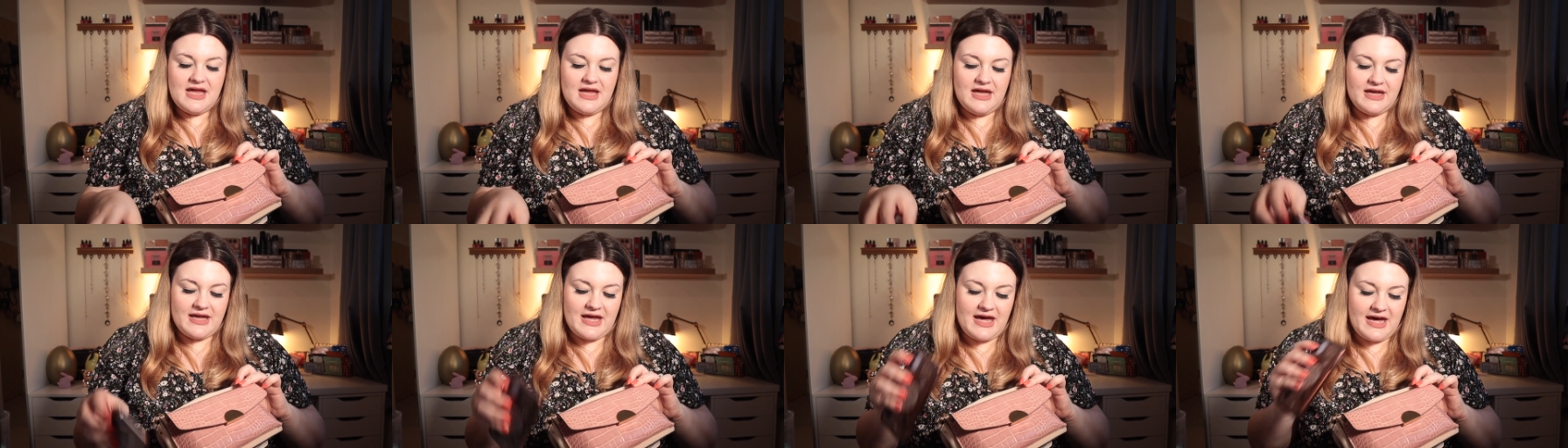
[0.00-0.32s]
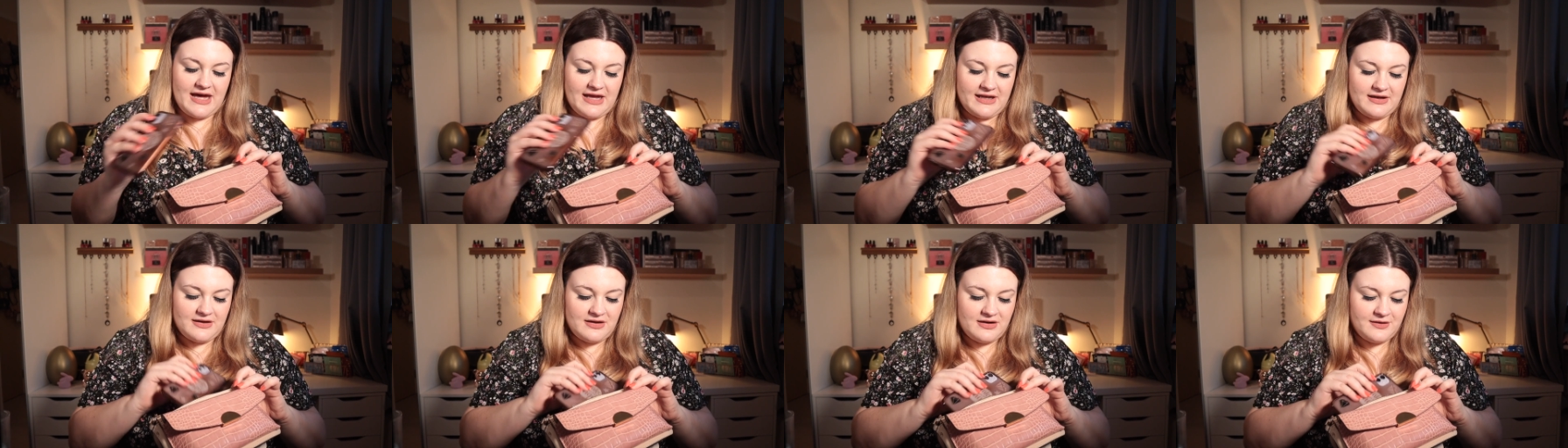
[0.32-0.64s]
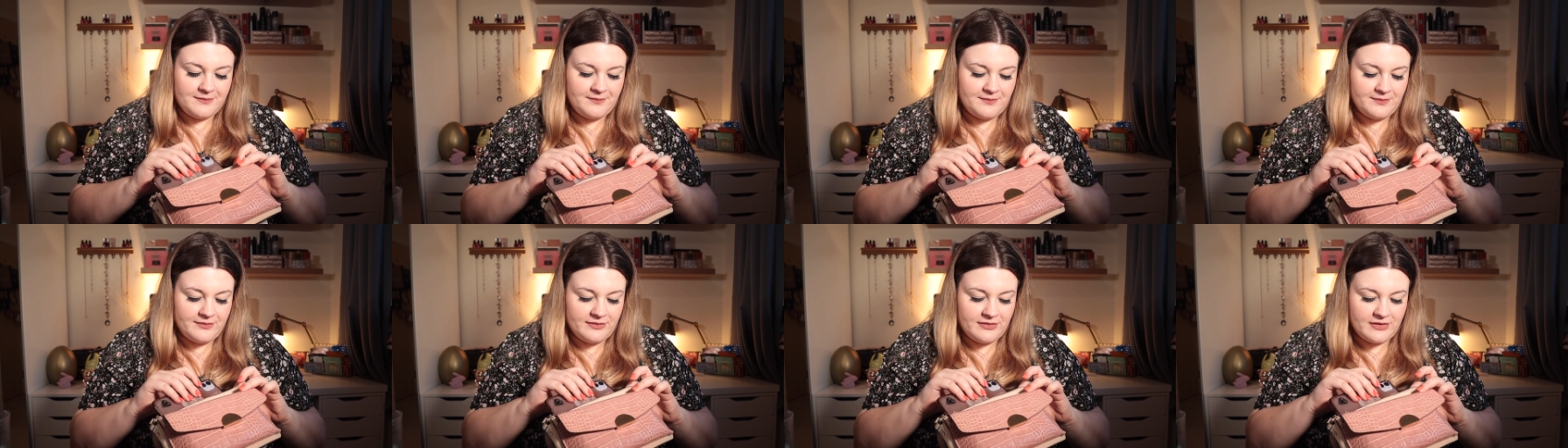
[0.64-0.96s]
again,
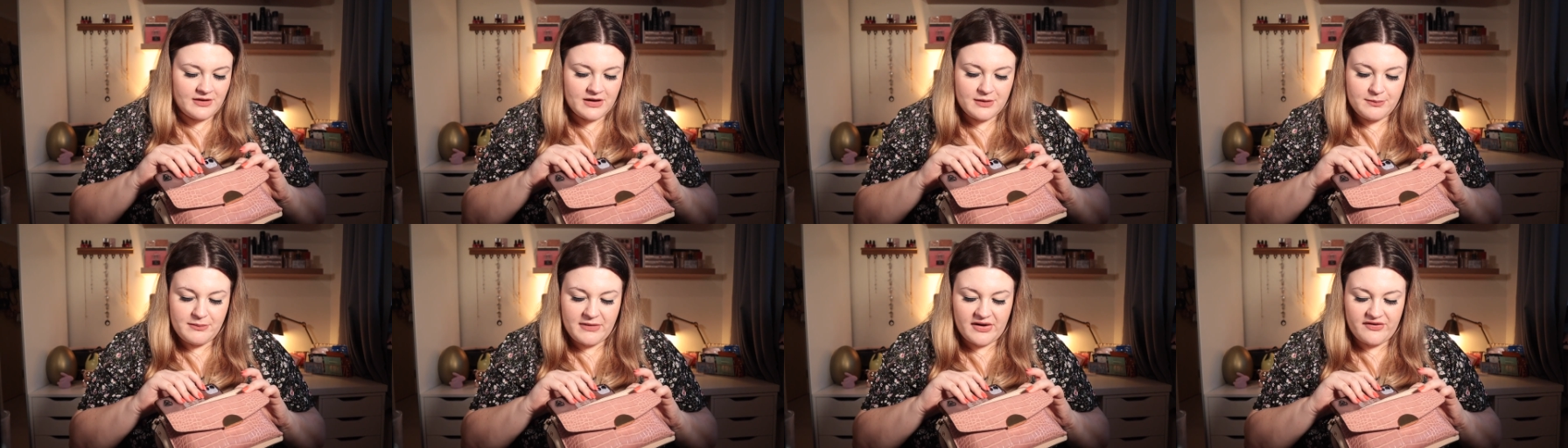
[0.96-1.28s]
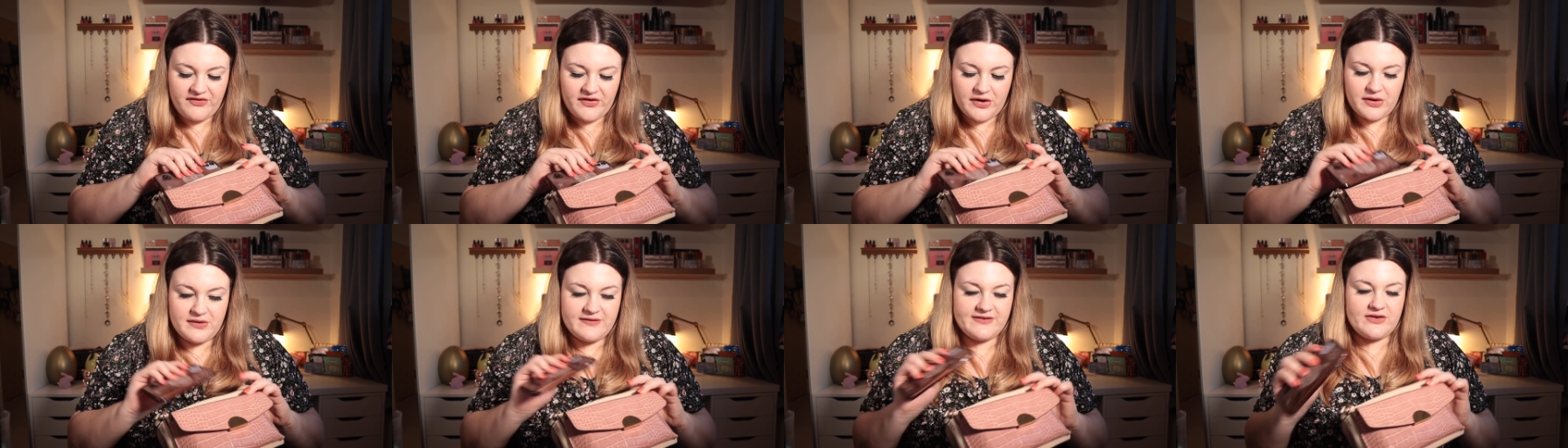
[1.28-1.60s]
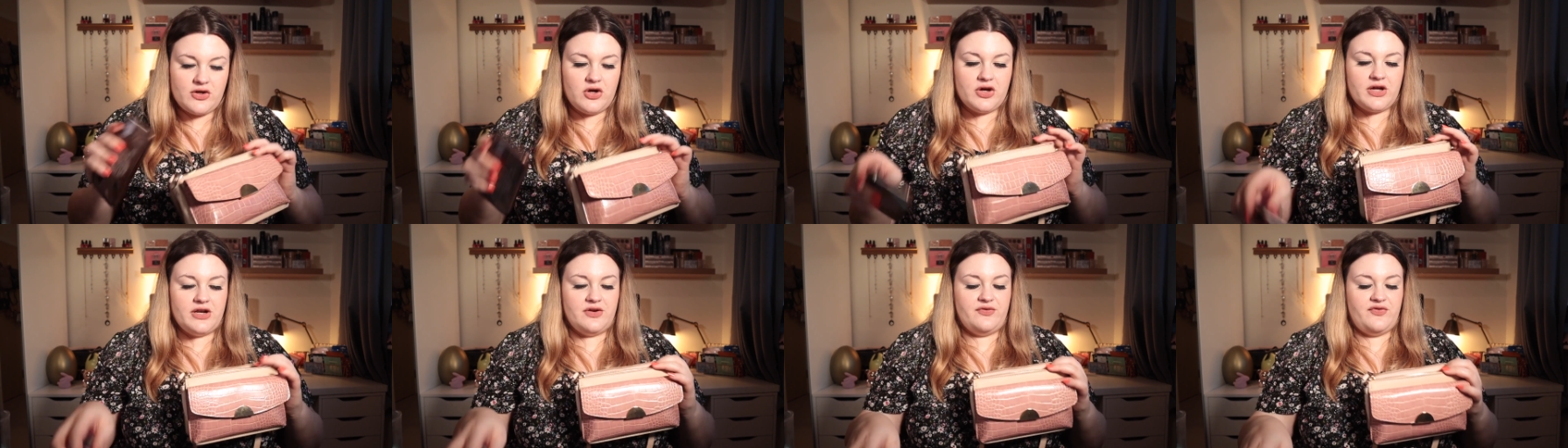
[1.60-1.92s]
my phone's
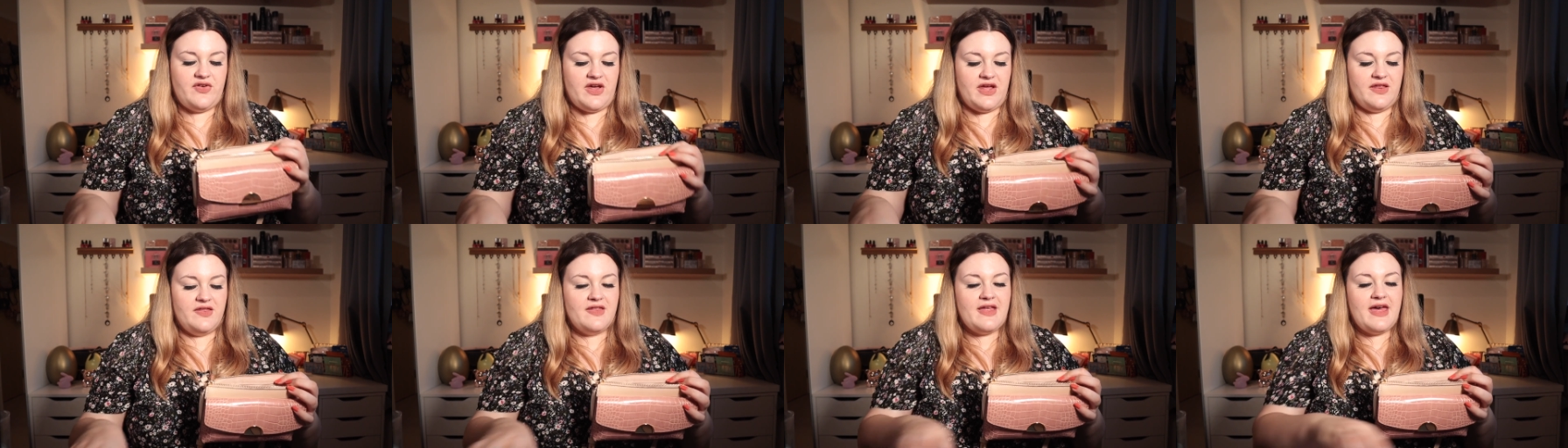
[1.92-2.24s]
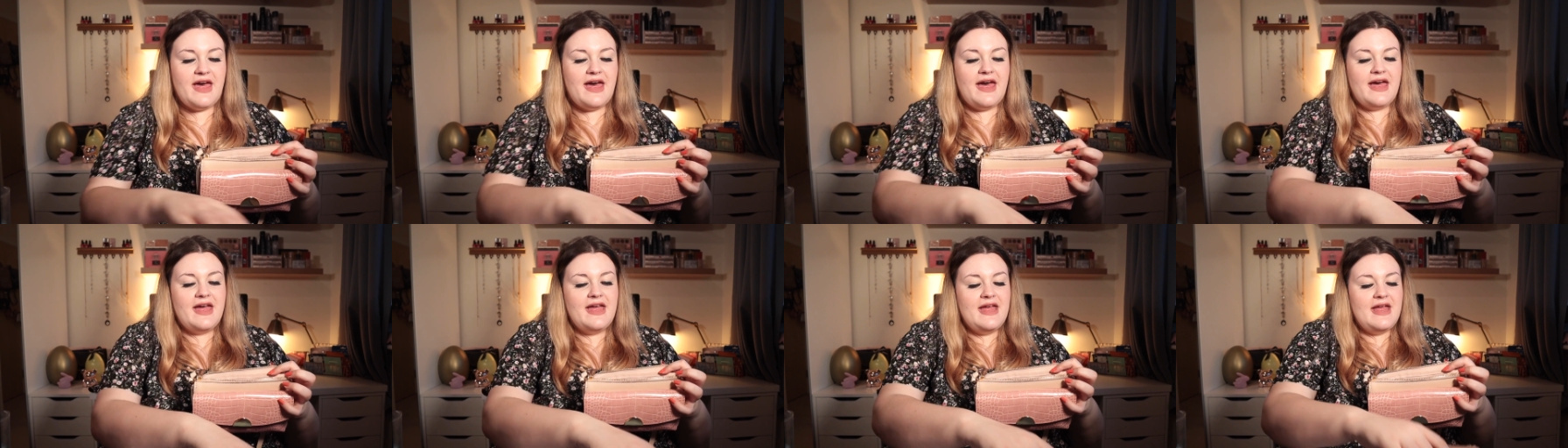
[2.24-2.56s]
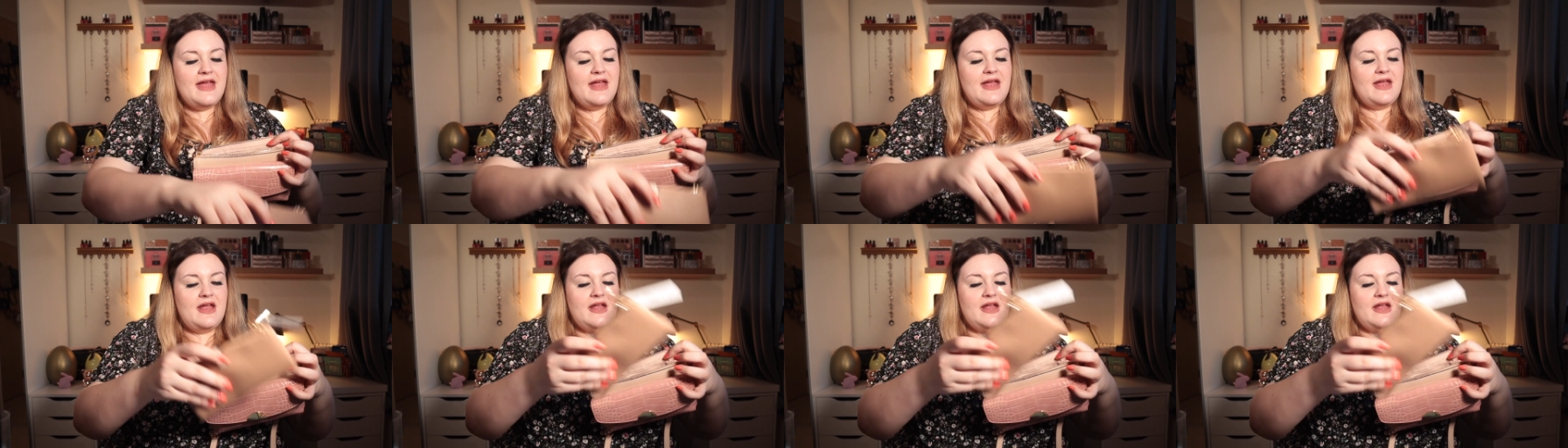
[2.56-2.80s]
not gonna fit in there.